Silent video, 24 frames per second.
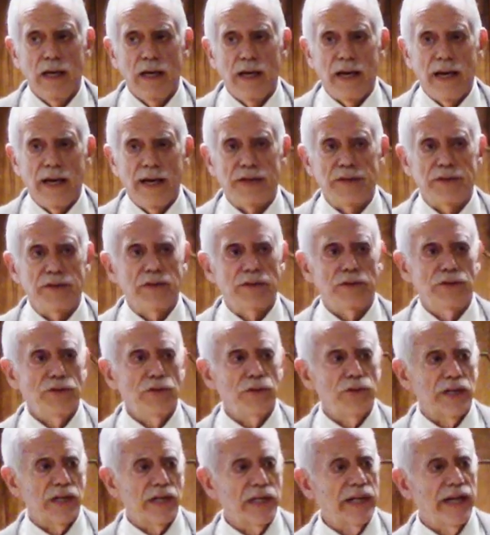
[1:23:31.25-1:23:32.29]
And you
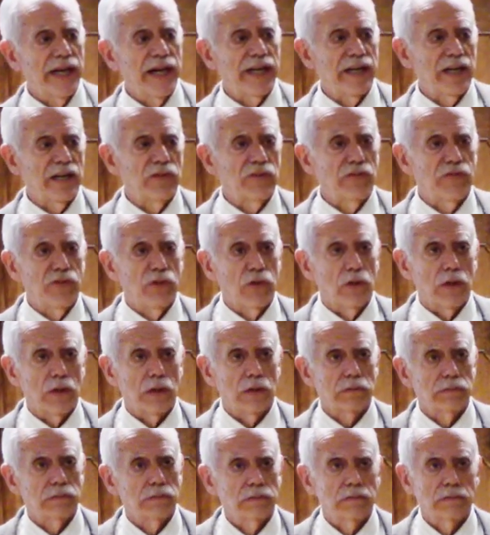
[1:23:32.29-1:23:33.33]
can get it
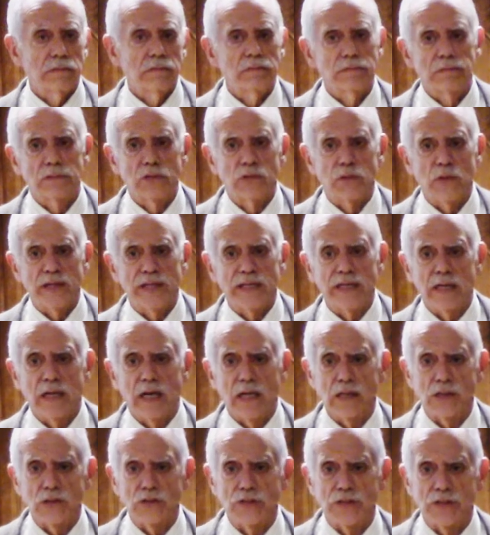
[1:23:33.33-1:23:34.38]
for
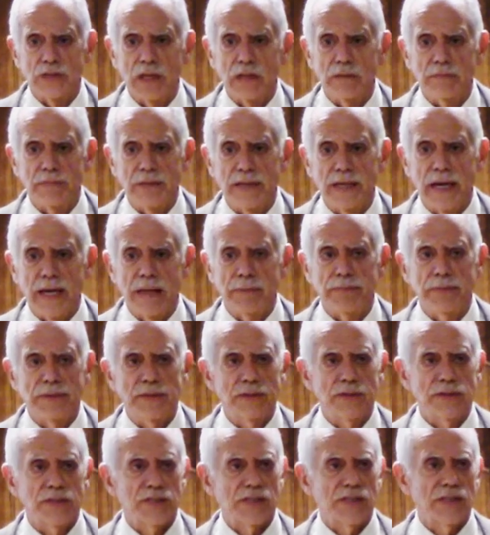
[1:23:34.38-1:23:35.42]
$20, and I'd be happy
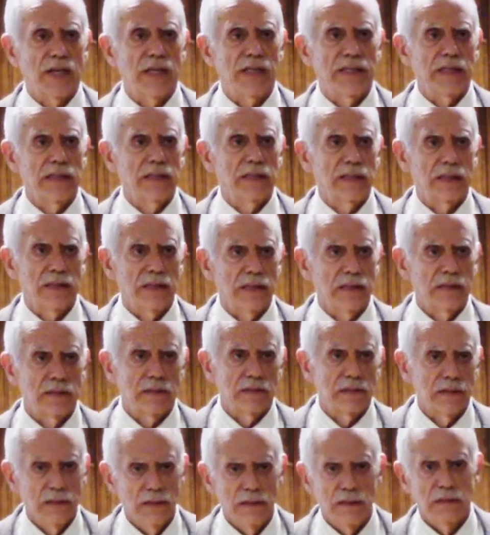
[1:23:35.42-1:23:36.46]
to sign it and
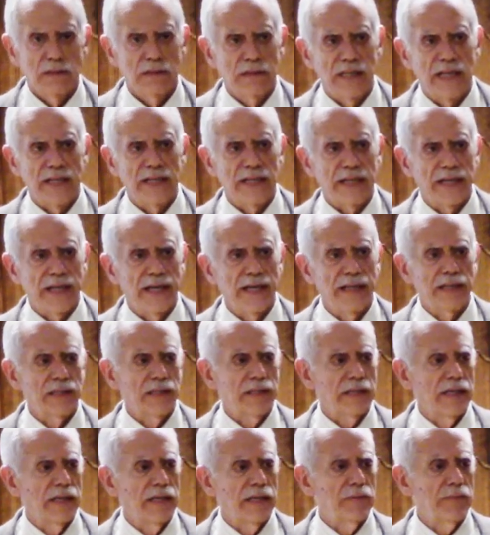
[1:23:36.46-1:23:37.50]
dedicate it
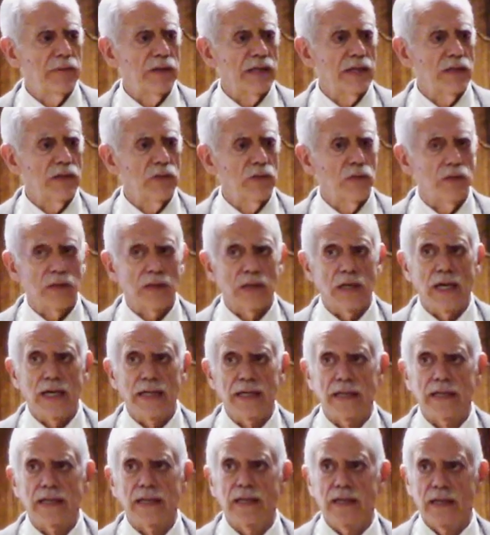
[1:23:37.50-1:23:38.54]
to anybody who would
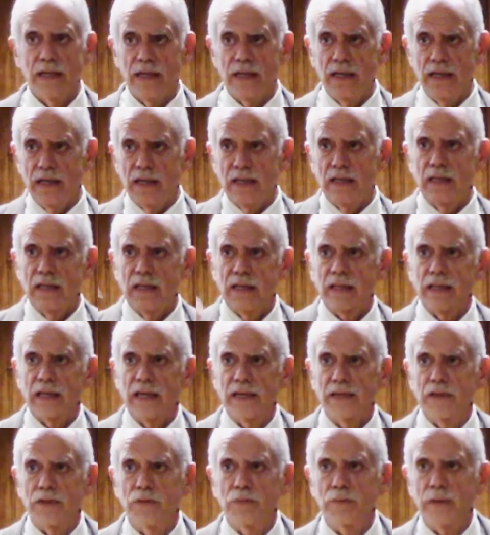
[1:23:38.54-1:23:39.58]
like.
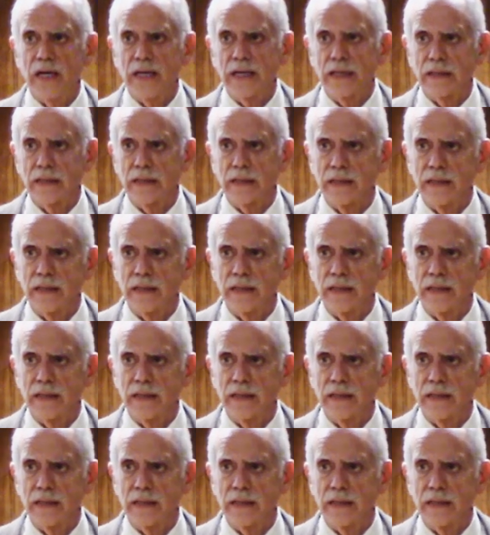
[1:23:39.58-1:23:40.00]
Thank you, Mike.